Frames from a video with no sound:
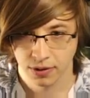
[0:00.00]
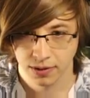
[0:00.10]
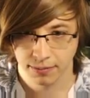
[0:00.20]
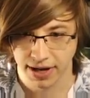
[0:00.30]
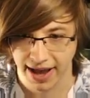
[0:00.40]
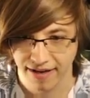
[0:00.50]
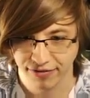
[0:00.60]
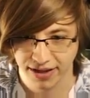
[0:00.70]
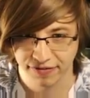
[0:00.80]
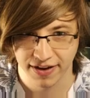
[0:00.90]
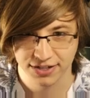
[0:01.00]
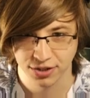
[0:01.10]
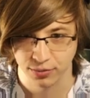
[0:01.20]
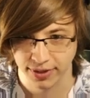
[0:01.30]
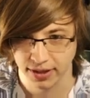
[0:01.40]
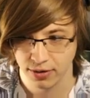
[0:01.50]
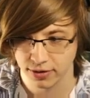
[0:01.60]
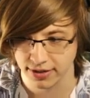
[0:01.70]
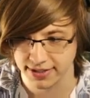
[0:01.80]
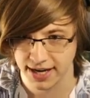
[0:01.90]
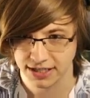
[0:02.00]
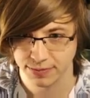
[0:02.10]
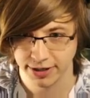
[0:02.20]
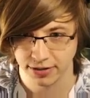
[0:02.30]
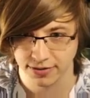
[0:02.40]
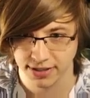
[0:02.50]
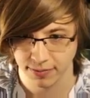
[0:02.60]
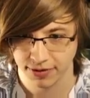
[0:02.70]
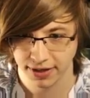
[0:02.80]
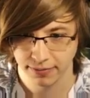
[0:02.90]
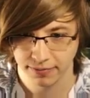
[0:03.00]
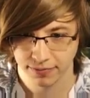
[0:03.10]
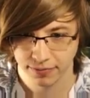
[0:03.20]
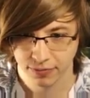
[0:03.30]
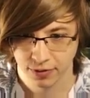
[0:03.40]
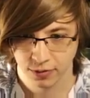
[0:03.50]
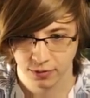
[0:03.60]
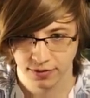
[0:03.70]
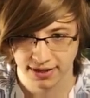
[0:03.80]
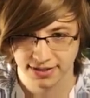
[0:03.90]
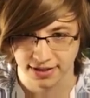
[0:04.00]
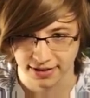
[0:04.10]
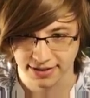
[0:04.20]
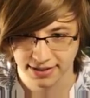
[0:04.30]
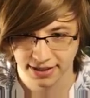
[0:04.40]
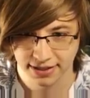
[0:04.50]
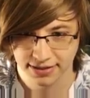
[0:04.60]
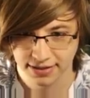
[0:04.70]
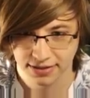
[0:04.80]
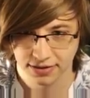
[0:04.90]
But I have like faster reload or attack speed or something next to these things.